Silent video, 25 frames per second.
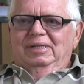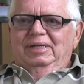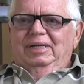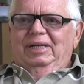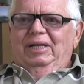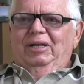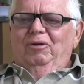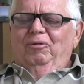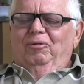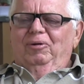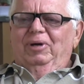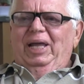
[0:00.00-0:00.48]

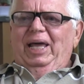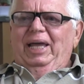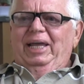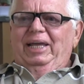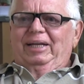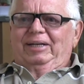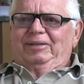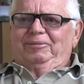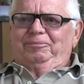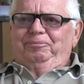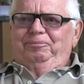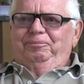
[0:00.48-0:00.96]
You don't like
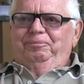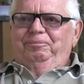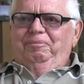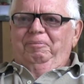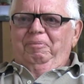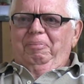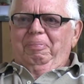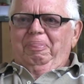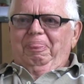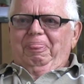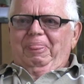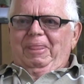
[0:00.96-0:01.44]
it.
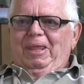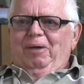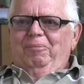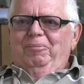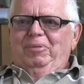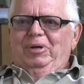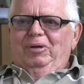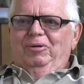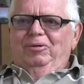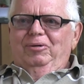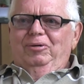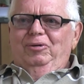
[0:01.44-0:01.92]
I
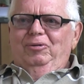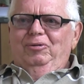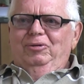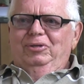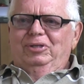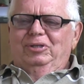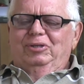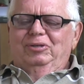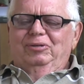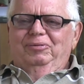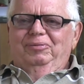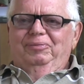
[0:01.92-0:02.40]
mean, you're
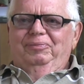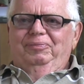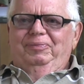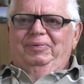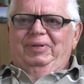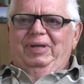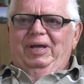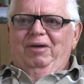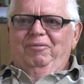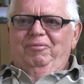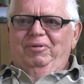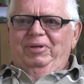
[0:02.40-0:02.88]
used to
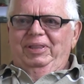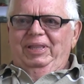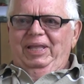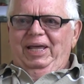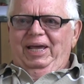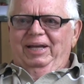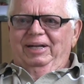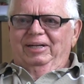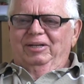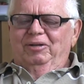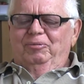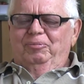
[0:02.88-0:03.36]
having
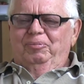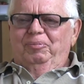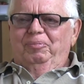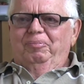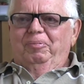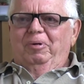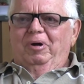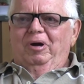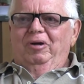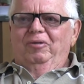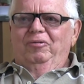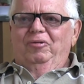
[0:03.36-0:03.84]
that as
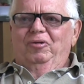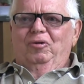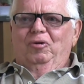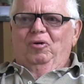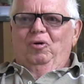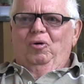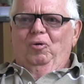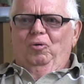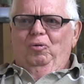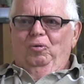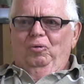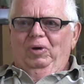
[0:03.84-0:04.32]
part of your
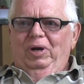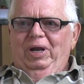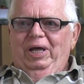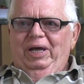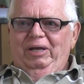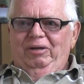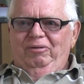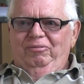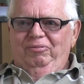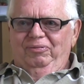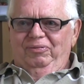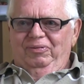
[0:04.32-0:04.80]
whole
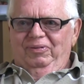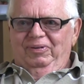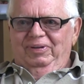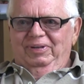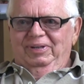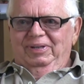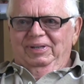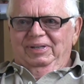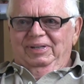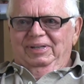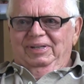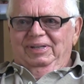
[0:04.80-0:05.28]
life,
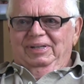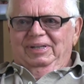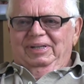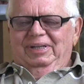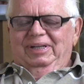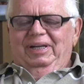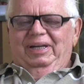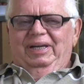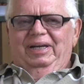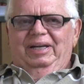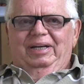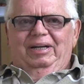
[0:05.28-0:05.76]

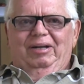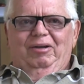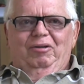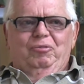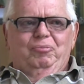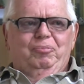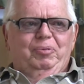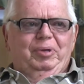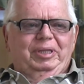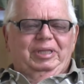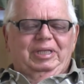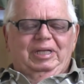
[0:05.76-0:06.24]
and I
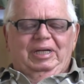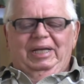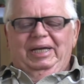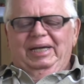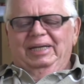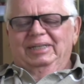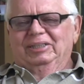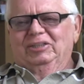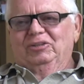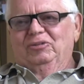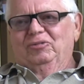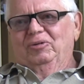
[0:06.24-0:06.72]
spent the
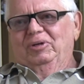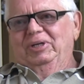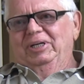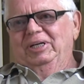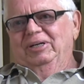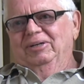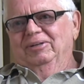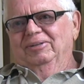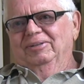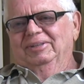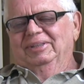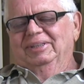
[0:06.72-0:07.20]
last 3
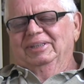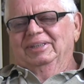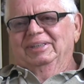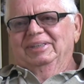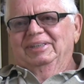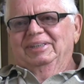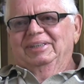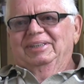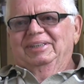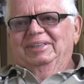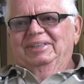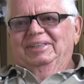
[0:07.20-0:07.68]
years
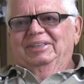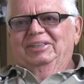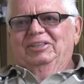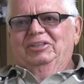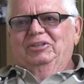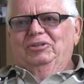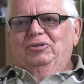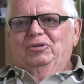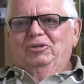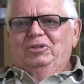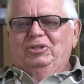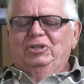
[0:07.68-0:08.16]

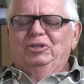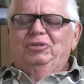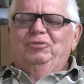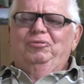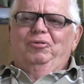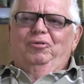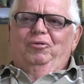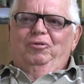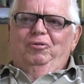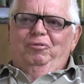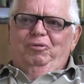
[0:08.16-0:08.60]
searching for a